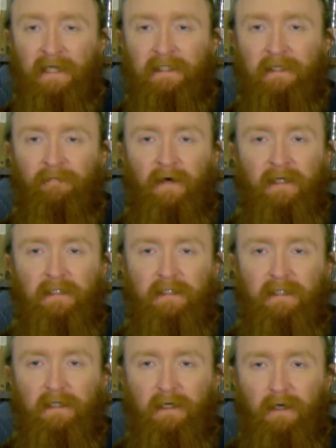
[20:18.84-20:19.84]
Ask of
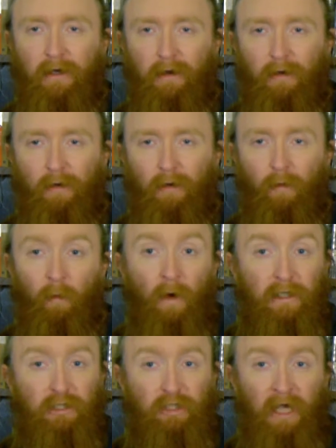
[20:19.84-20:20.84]
us,
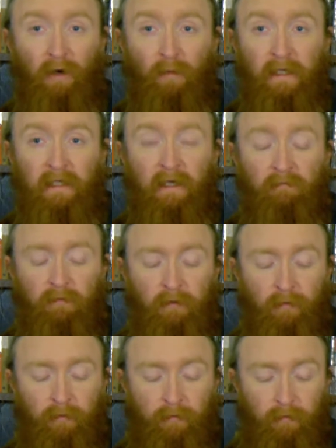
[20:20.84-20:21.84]
what shall we
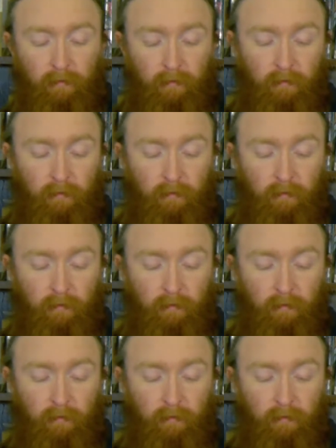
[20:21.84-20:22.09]
give you?"